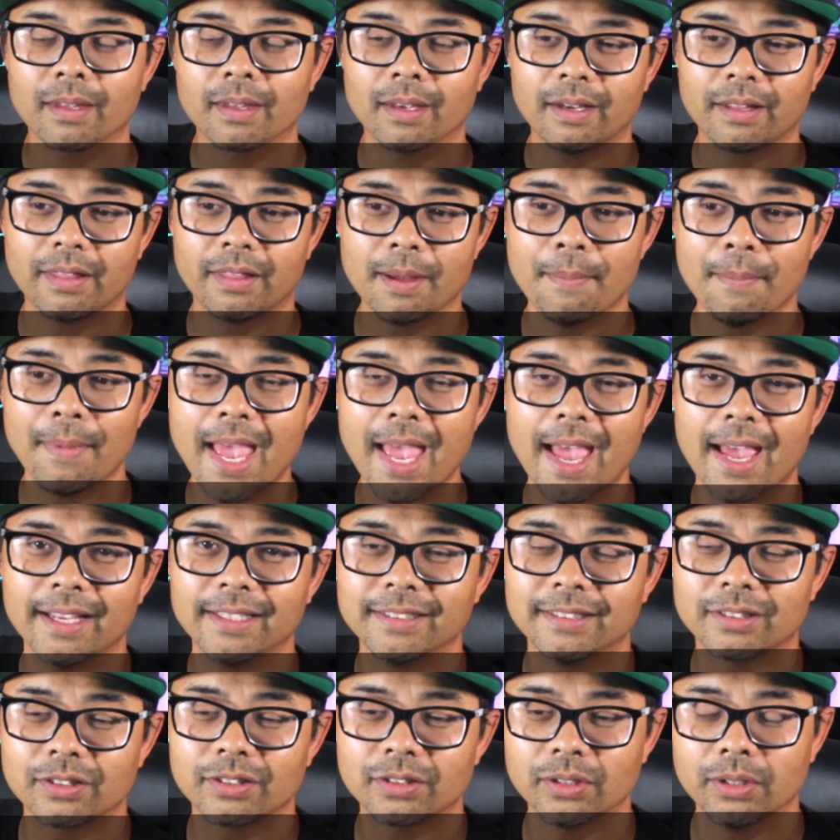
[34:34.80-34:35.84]
the man.
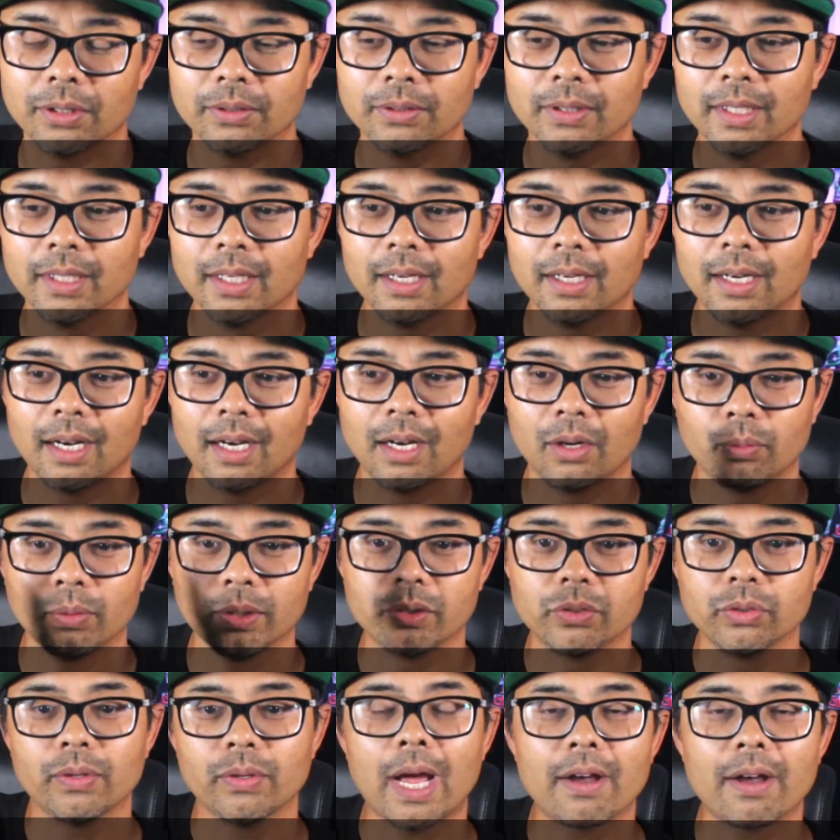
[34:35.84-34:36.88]
So we
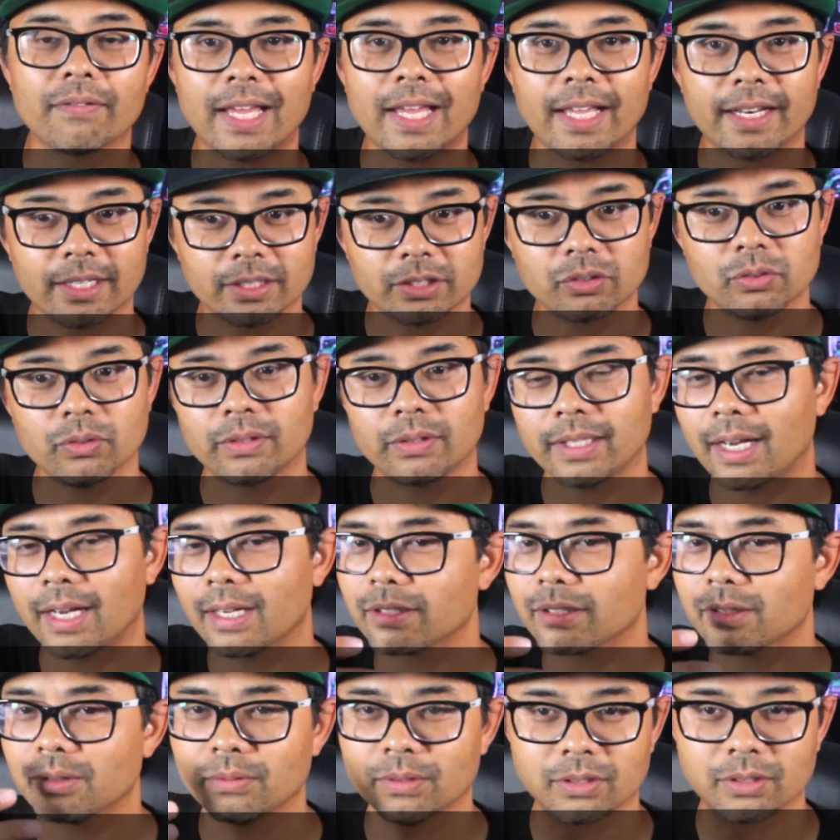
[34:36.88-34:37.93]
do have that
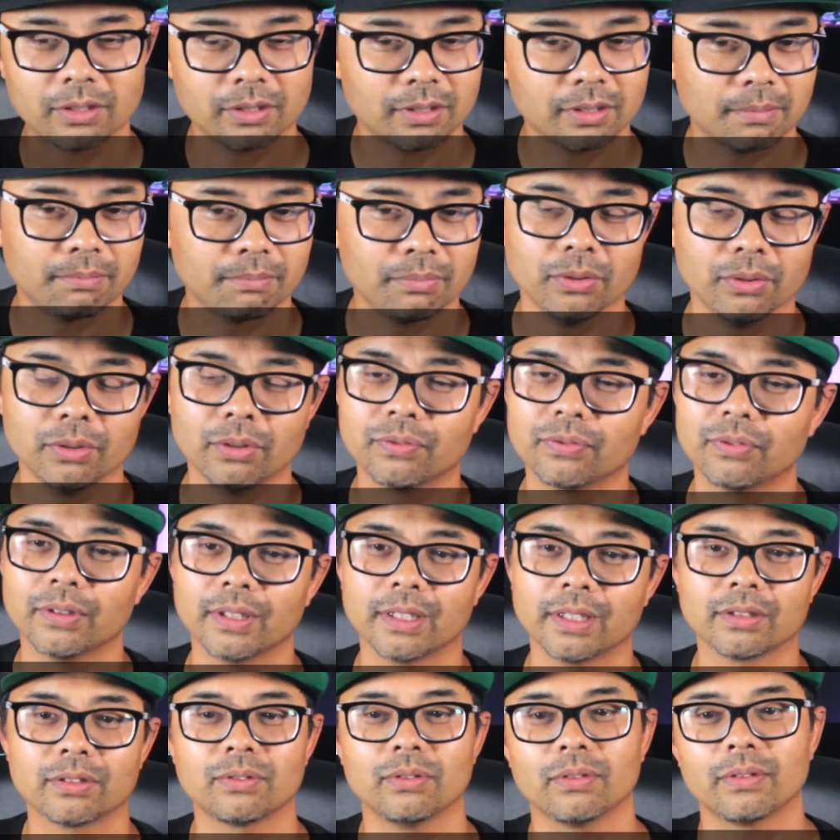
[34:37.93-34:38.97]
S2000, which is a beautiful
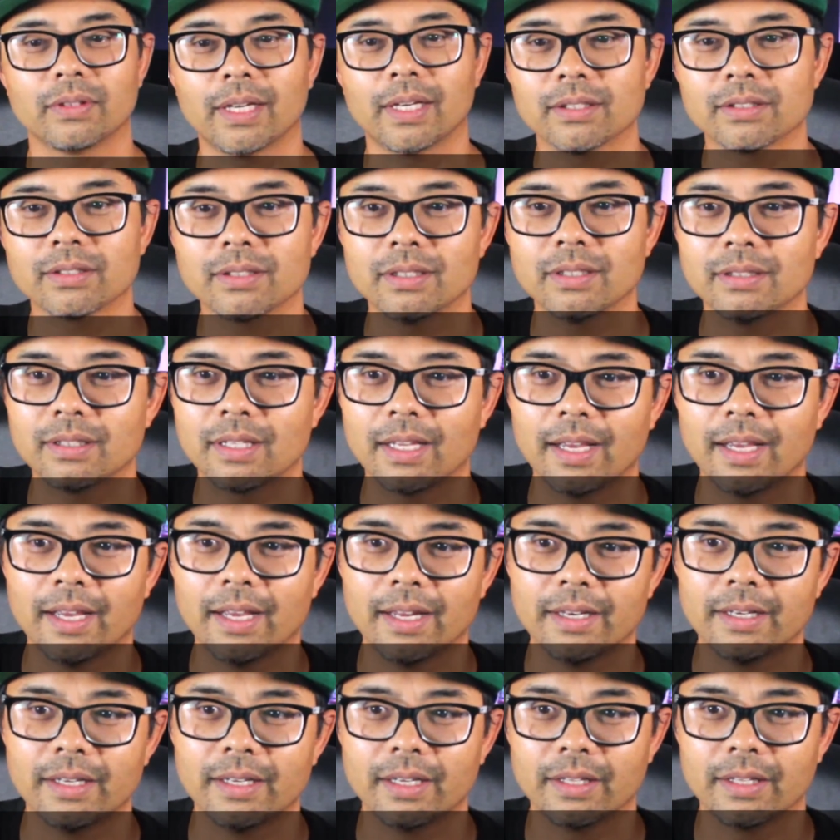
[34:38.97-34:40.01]
S2000,
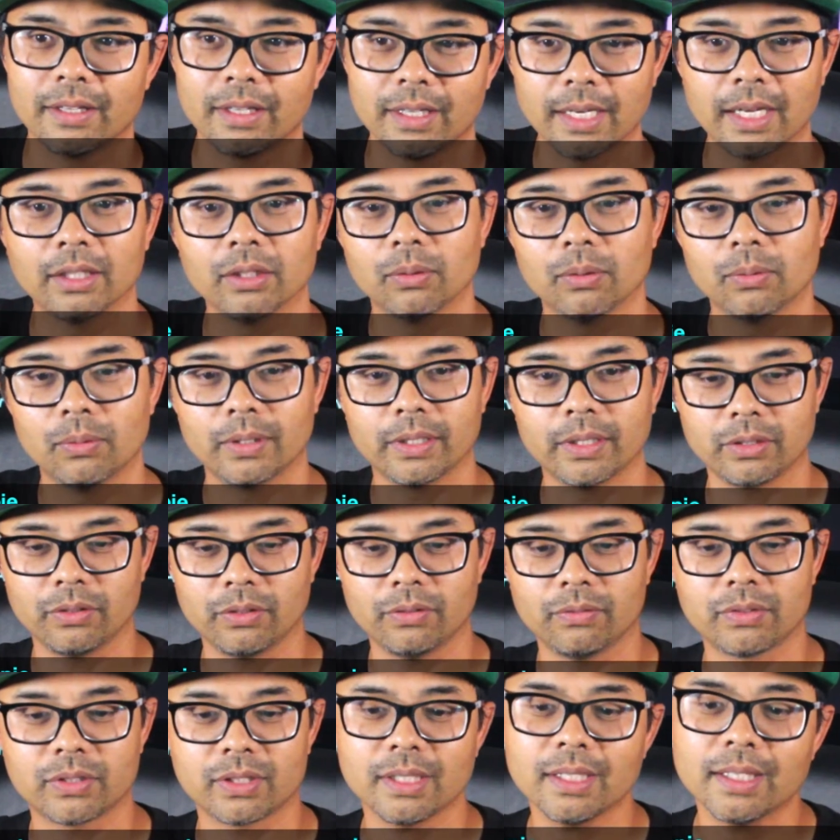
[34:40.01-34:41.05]
and the yellow one,
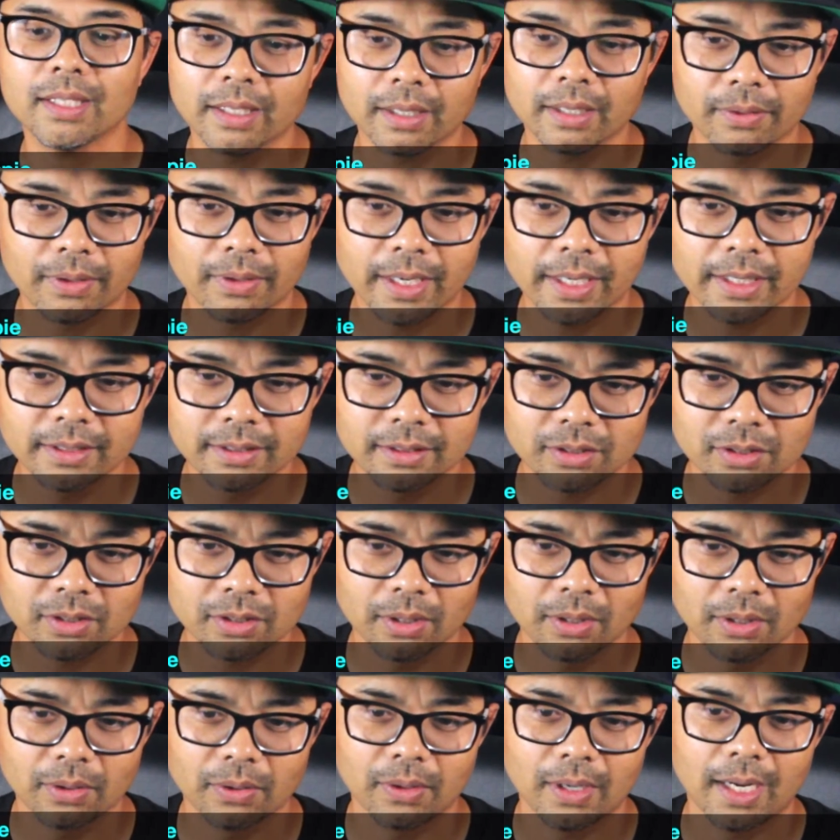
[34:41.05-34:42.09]
you've seen it, right?
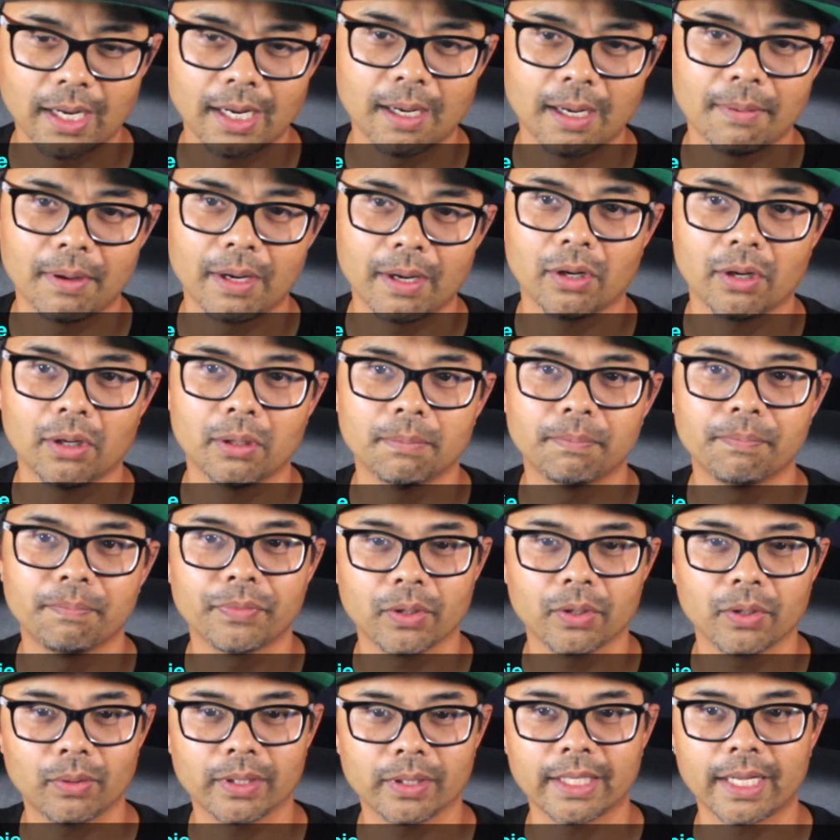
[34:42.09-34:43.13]
So I hope
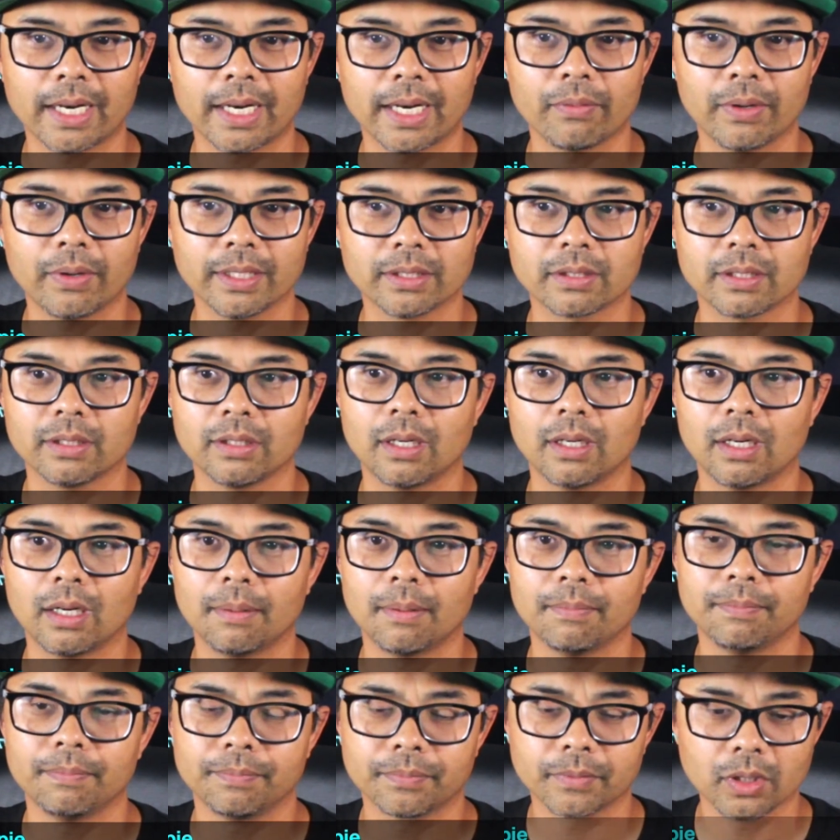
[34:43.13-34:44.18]
the one that I raced in
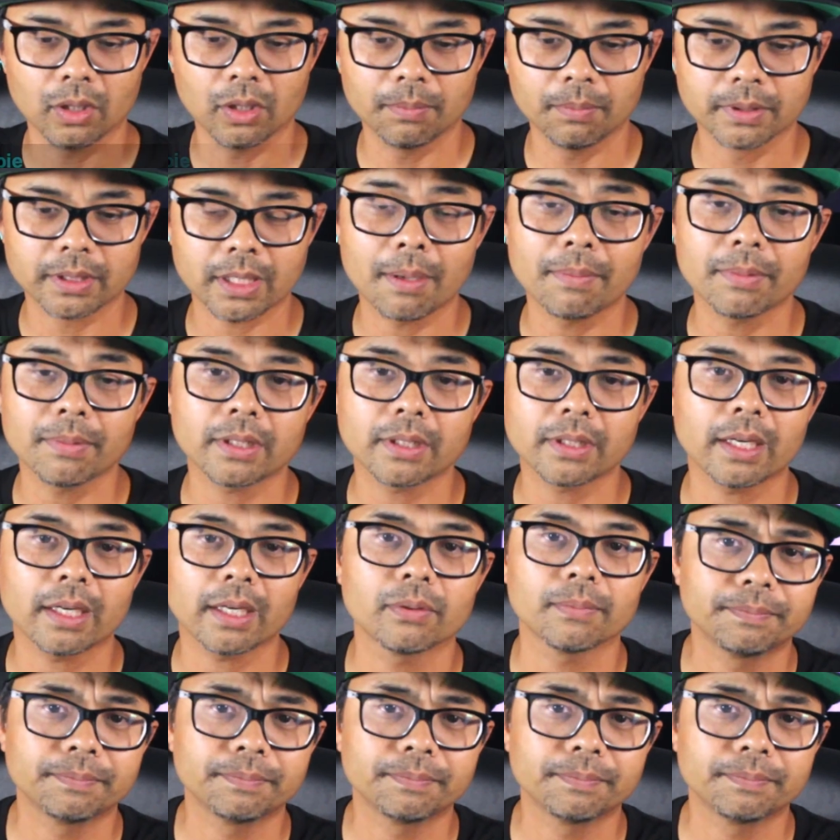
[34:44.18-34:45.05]
Global Time Attack,